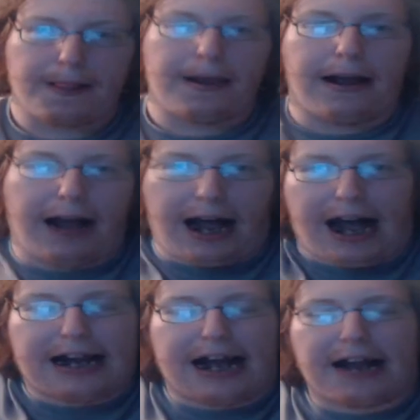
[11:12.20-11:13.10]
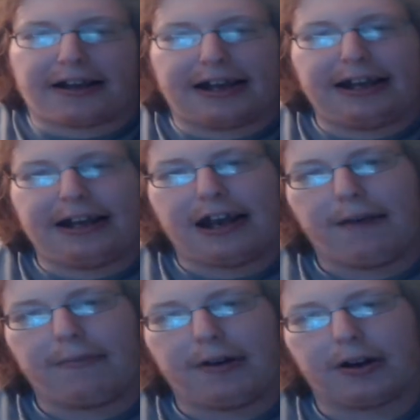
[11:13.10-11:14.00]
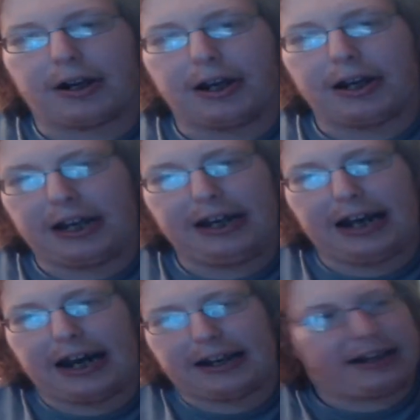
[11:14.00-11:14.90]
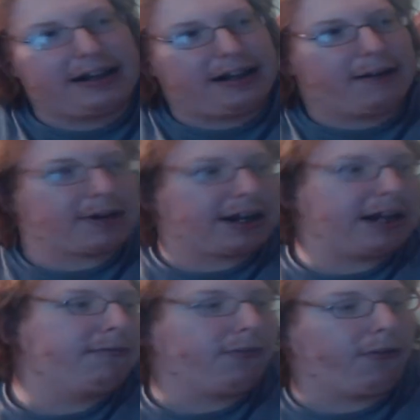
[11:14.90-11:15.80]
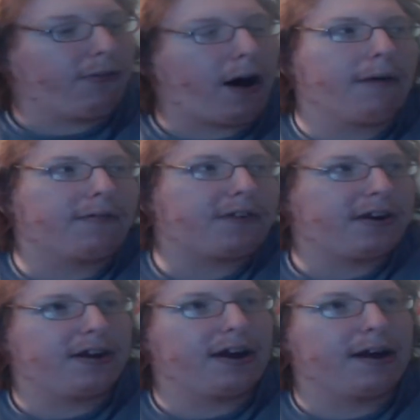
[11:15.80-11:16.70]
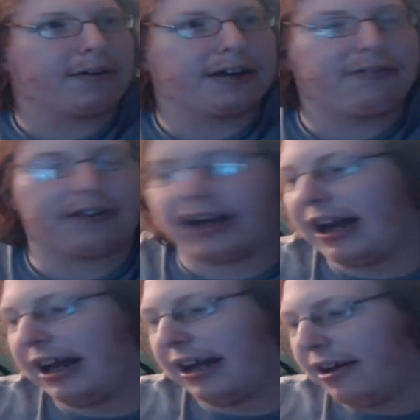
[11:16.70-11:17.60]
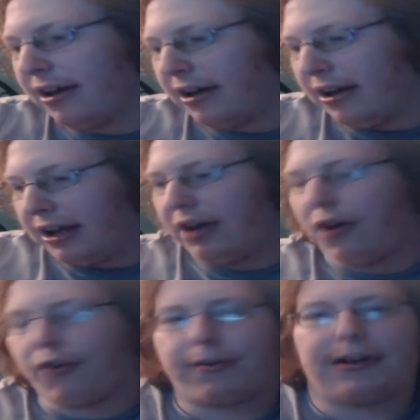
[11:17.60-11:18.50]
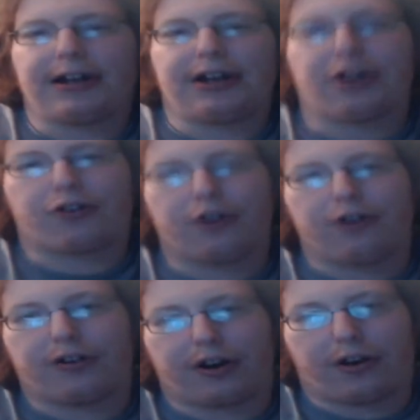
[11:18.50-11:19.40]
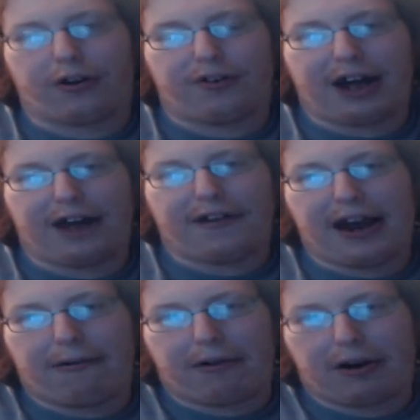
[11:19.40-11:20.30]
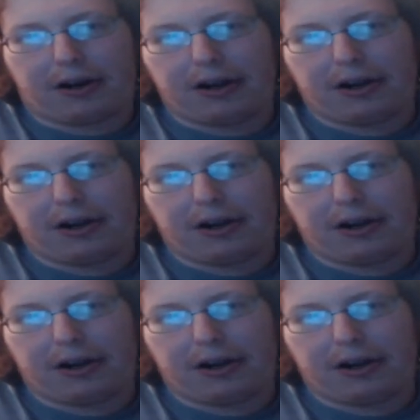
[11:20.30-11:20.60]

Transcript: I got to see the numbers. He got to see the numbers. He loved the numbers he was getting. He ultimately just chose to close down the network.